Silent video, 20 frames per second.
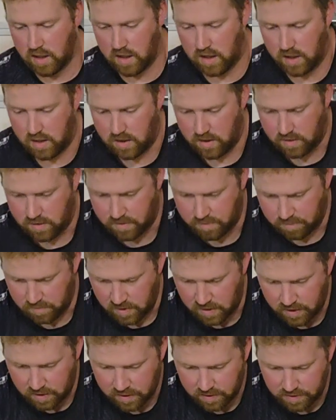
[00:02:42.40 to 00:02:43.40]

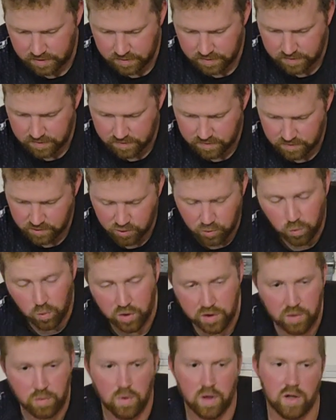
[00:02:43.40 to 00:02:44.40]
You
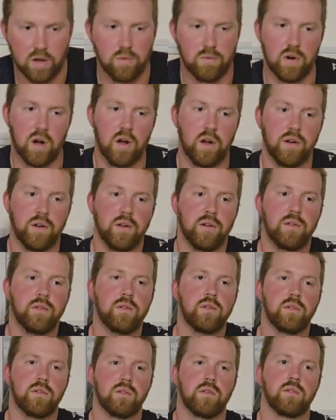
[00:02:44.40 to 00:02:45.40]
wouldn't want to run
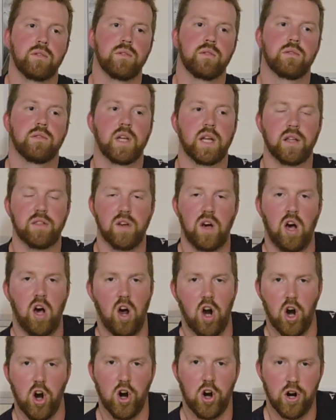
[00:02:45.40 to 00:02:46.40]
like the
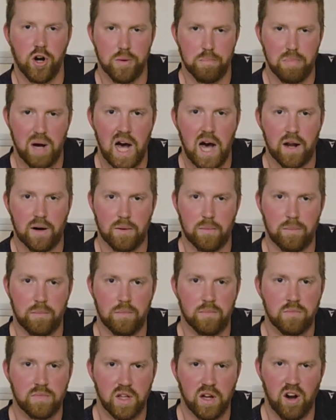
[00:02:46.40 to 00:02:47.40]
hard
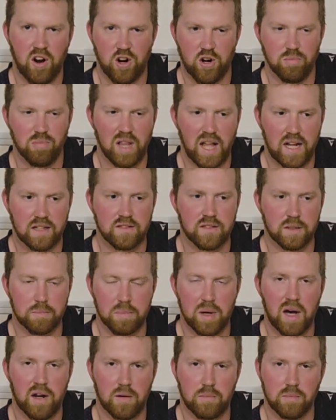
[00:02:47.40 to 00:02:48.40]
bottom, the hard plastic
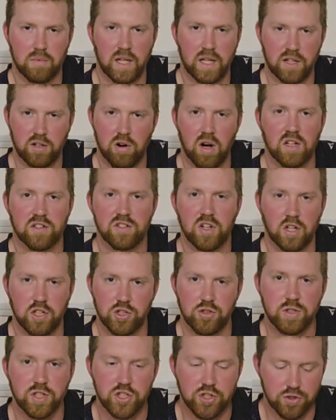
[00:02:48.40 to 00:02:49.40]
bottom, like
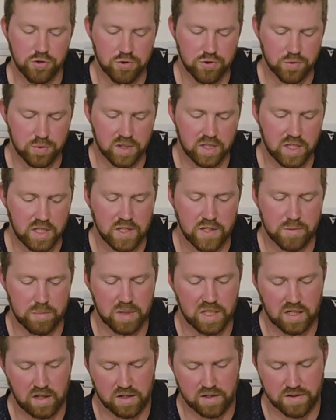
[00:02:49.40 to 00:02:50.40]
cross-country shoes with these,
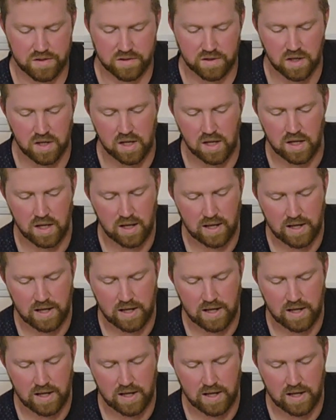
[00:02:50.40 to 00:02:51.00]
because